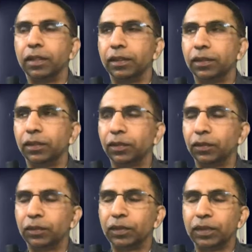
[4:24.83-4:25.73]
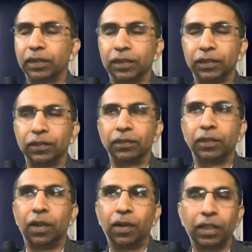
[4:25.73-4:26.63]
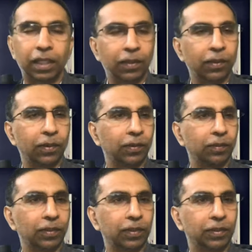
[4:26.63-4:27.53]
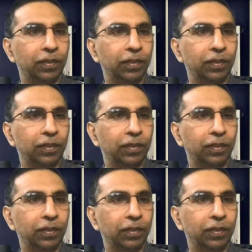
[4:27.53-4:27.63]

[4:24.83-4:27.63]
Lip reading: So long ago,